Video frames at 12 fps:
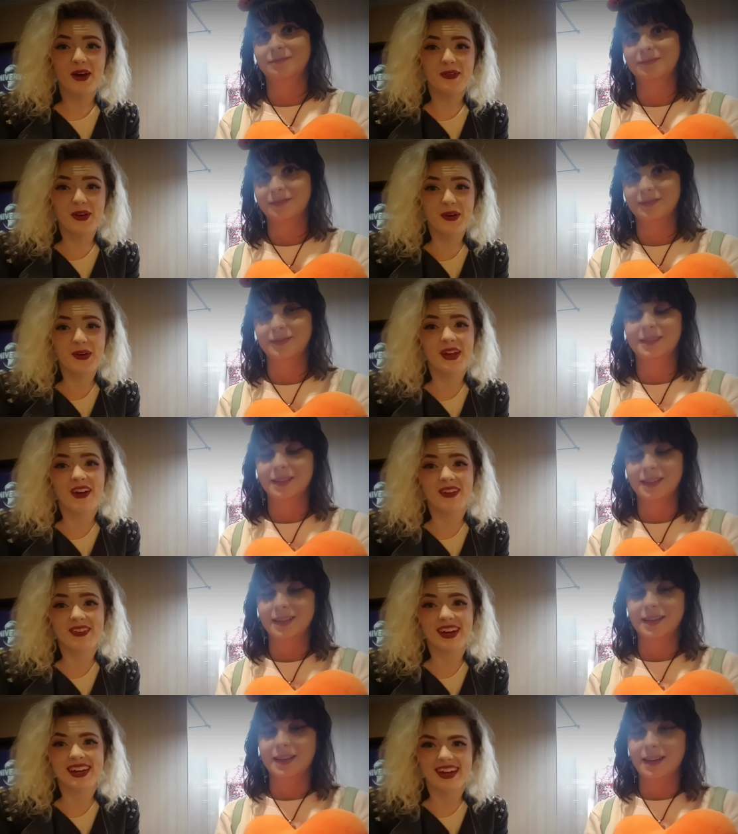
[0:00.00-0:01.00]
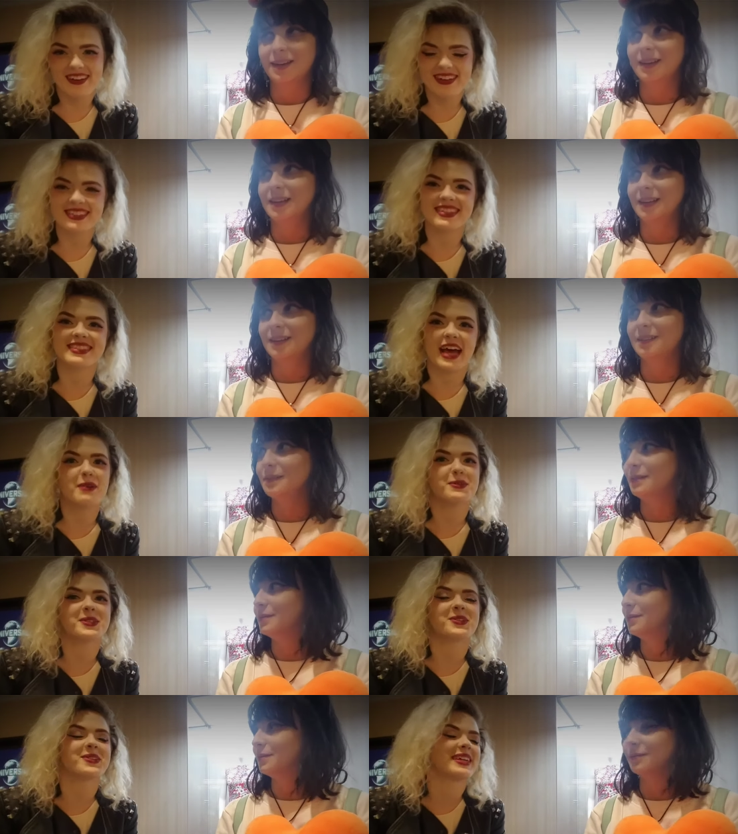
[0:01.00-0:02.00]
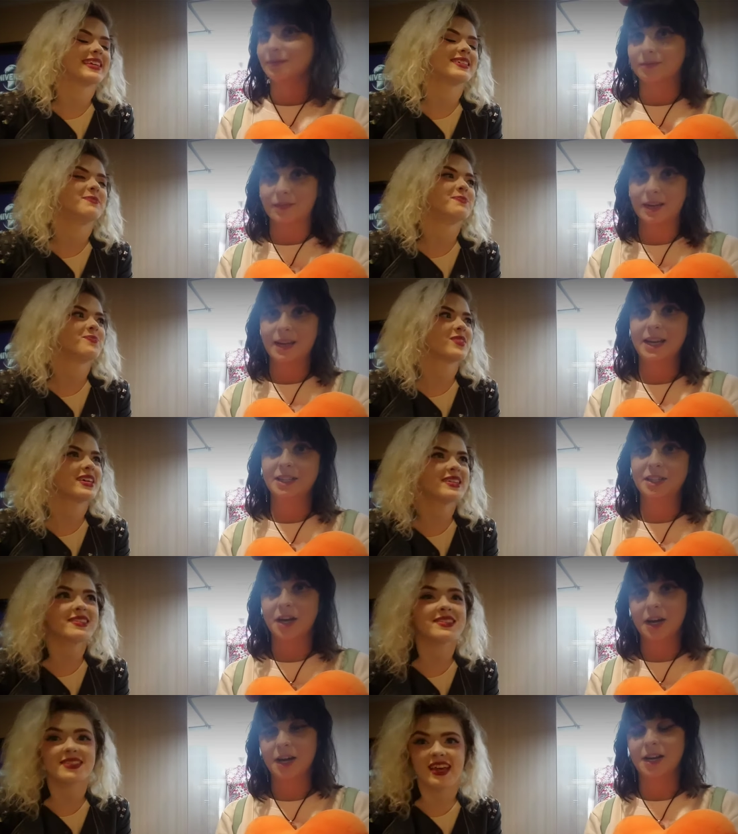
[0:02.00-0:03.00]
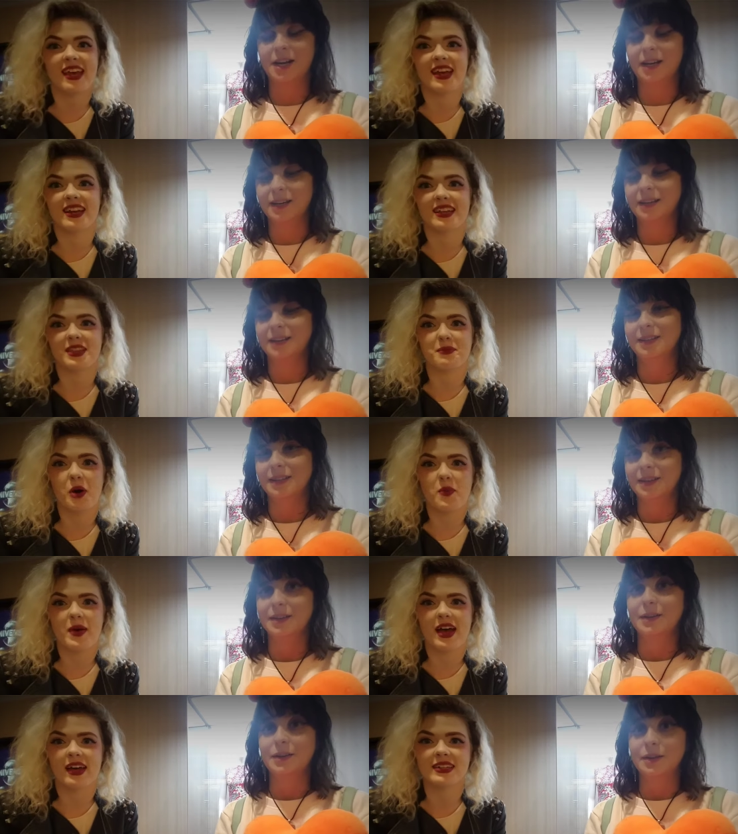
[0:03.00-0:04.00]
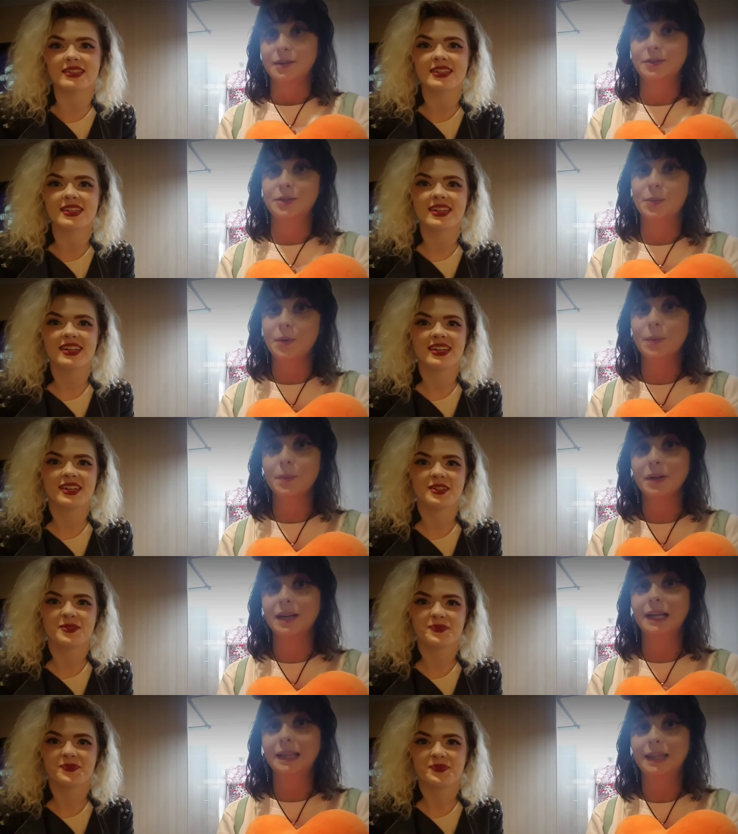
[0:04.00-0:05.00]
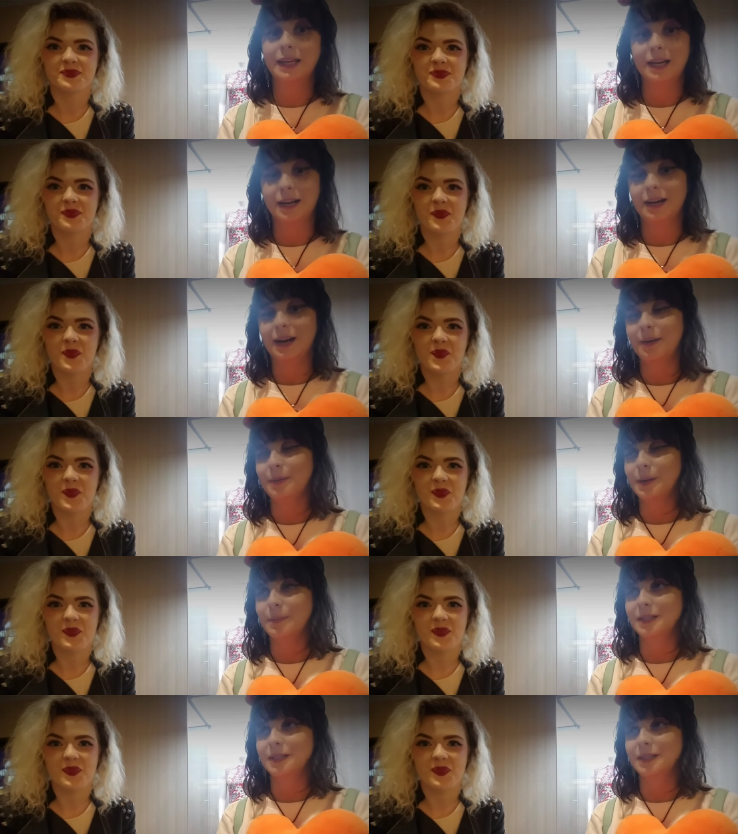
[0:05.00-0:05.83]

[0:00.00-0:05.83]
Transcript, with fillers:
Speaker 1: have going on right now because it's absolutely it's insane hard. at the moment. So we'll we'll get there. I'm, I'm